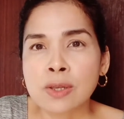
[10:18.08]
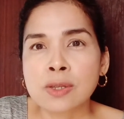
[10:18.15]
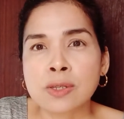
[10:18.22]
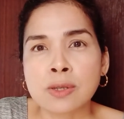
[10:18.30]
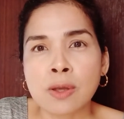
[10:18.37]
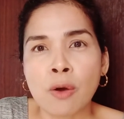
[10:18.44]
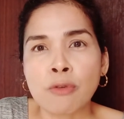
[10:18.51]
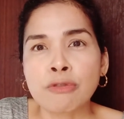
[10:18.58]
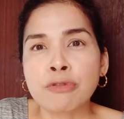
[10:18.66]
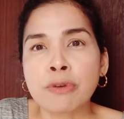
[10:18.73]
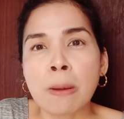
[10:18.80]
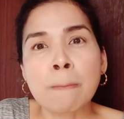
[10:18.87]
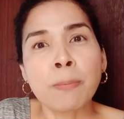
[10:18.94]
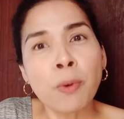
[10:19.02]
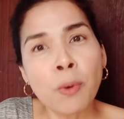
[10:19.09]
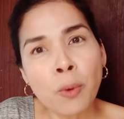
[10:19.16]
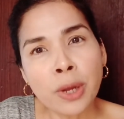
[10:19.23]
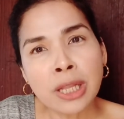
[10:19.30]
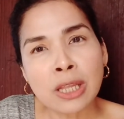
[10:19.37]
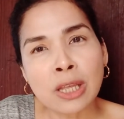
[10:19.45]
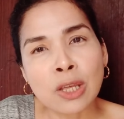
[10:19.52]
So from
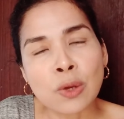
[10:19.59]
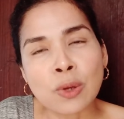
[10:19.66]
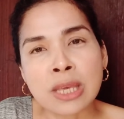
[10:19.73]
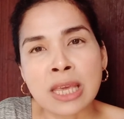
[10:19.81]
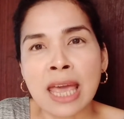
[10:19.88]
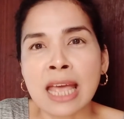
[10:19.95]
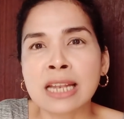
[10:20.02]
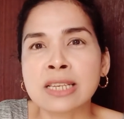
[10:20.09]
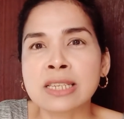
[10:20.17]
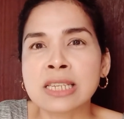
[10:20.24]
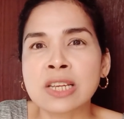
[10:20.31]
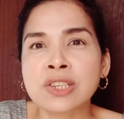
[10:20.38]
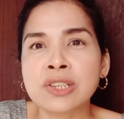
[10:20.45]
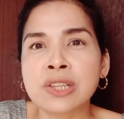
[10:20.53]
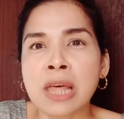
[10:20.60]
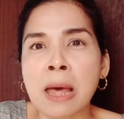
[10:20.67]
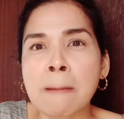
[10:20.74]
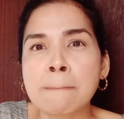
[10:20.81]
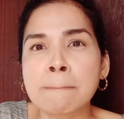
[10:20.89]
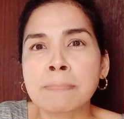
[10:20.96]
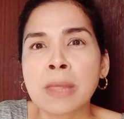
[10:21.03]
point, you can teach
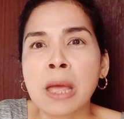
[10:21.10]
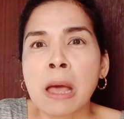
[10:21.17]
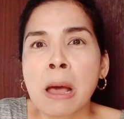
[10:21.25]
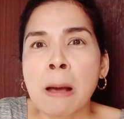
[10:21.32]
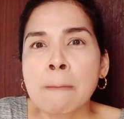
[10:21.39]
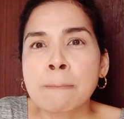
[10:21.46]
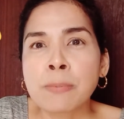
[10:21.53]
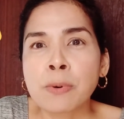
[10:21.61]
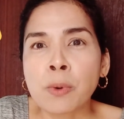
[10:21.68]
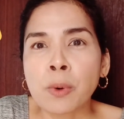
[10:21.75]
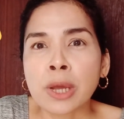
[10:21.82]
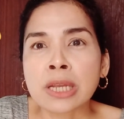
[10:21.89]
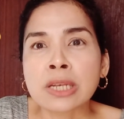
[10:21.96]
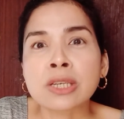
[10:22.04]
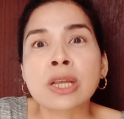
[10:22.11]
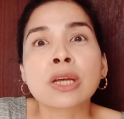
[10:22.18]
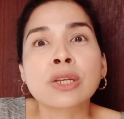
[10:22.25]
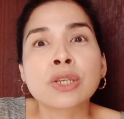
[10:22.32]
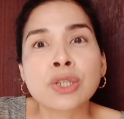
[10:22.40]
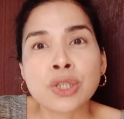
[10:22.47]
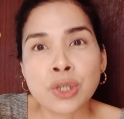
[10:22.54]
them point
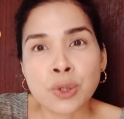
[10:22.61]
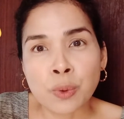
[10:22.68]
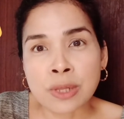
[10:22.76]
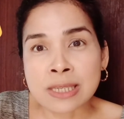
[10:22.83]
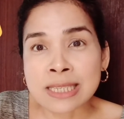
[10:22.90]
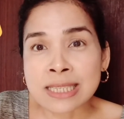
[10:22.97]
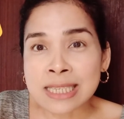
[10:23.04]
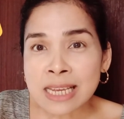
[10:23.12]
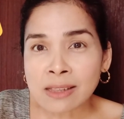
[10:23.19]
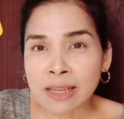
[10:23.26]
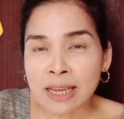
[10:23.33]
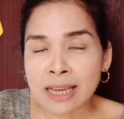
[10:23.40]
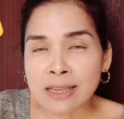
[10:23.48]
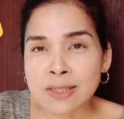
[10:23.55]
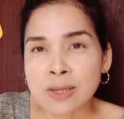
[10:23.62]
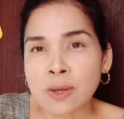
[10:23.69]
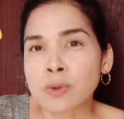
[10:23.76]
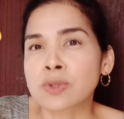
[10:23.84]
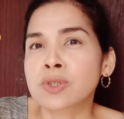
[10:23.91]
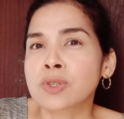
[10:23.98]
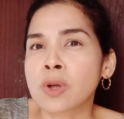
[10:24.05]
to the ceiling.
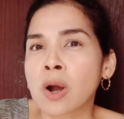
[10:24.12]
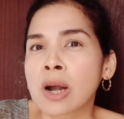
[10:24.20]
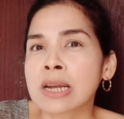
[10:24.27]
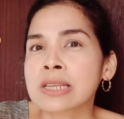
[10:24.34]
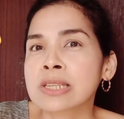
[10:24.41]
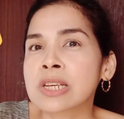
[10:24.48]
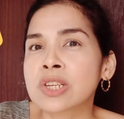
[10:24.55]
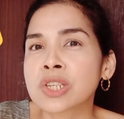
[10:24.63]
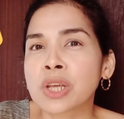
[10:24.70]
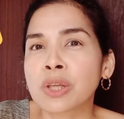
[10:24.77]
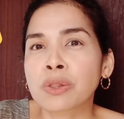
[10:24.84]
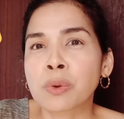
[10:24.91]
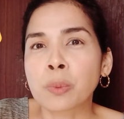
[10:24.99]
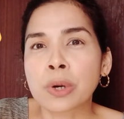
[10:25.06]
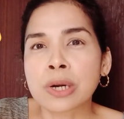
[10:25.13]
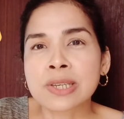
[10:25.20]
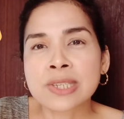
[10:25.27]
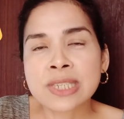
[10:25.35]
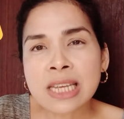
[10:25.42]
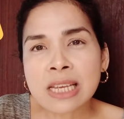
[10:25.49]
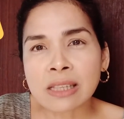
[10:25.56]
So start teaching the word
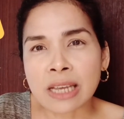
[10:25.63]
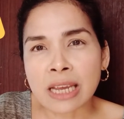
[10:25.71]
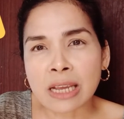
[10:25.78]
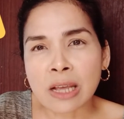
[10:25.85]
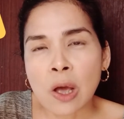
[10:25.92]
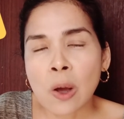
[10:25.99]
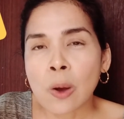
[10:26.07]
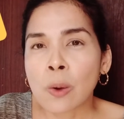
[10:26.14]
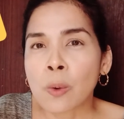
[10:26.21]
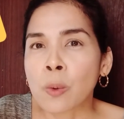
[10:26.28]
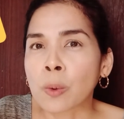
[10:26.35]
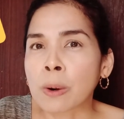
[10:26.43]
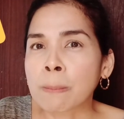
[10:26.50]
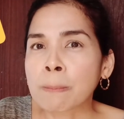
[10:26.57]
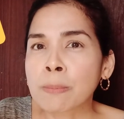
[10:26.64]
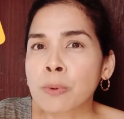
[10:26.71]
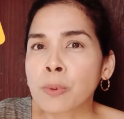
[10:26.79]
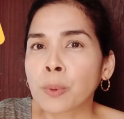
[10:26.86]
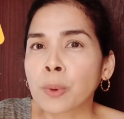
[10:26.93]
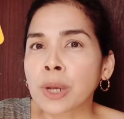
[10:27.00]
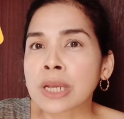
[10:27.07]
ceiling, or
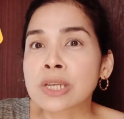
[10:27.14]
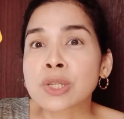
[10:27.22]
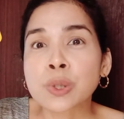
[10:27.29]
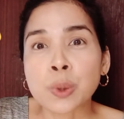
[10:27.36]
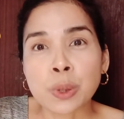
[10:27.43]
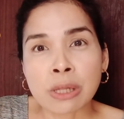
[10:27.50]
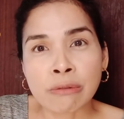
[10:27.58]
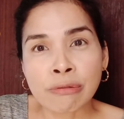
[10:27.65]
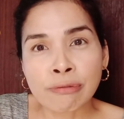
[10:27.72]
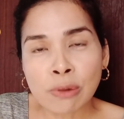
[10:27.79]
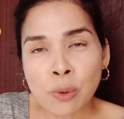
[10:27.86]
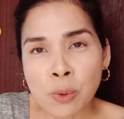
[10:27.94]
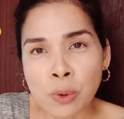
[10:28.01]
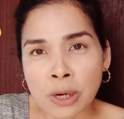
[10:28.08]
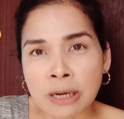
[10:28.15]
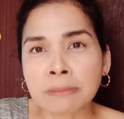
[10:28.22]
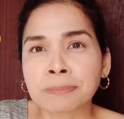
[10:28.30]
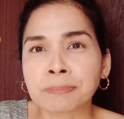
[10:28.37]
point to the floor,